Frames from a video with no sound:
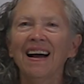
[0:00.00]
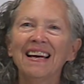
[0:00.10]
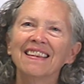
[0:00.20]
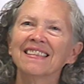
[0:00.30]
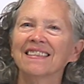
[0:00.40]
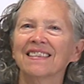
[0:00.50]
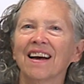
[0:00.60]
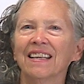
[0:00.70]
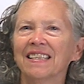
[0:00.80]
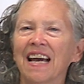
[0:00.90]
Hi, this is
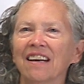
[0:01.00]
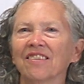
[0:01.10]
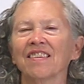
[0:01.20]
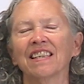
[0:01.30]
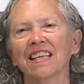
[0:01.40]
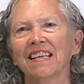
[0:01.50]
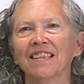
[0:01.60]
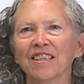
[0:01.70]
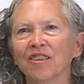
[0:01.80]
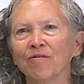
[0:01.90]
Donna Taggert, the
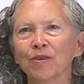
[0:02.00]
dietitian